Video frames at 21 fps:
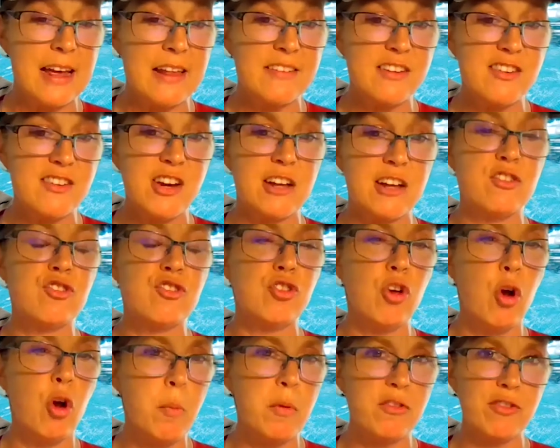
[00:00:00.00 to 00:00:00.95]
And she had
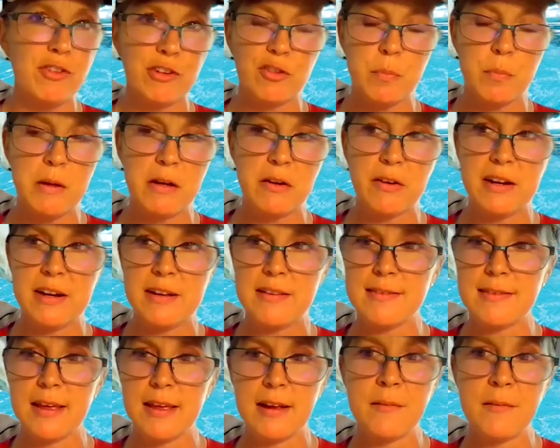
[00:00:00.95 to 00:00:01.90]
so much
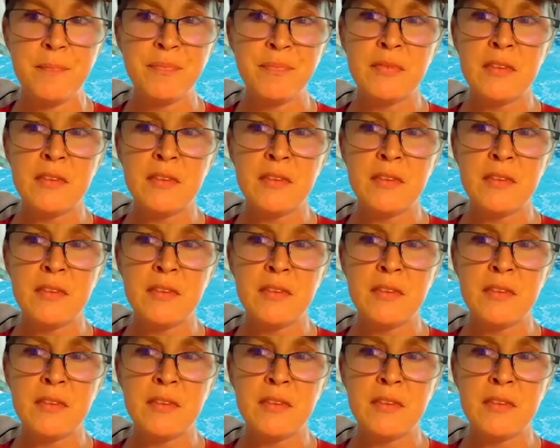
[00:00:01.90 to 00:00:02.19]
experience that